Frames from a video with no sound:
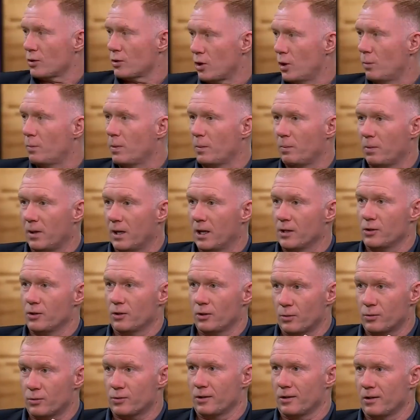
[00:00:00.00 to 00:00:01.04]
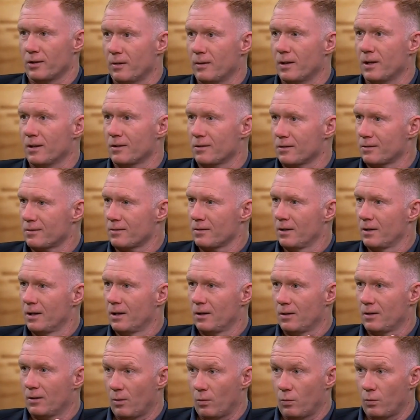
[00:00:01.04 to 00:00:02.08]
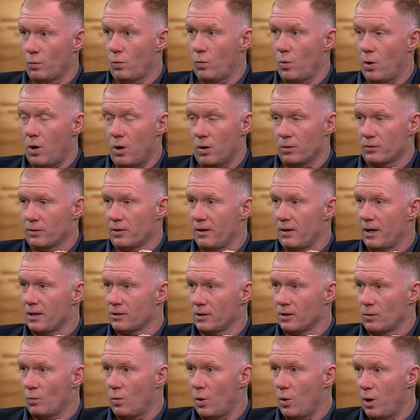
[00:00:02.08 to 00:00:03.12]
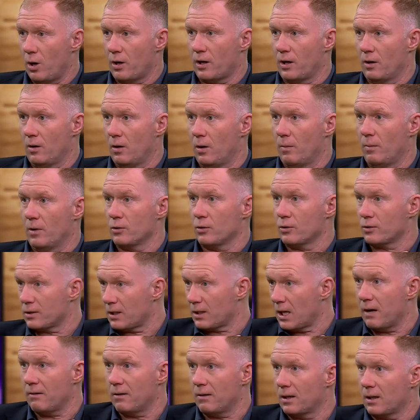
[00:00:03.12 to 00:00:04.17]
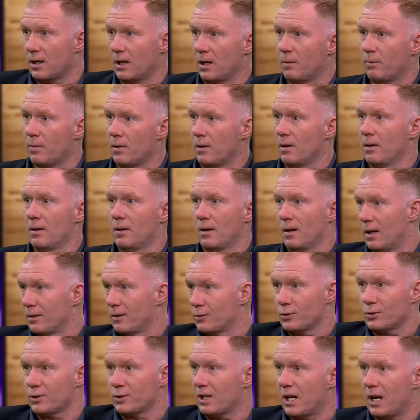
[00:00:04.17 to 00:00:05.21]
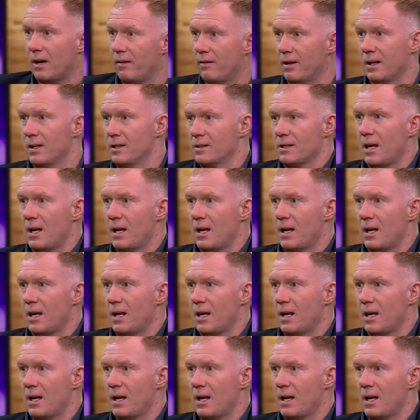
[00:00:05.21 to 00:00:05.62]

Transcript: couple of players who used to do it. Just, you know, they're actually walking up and just staring at the keeper and just staring at his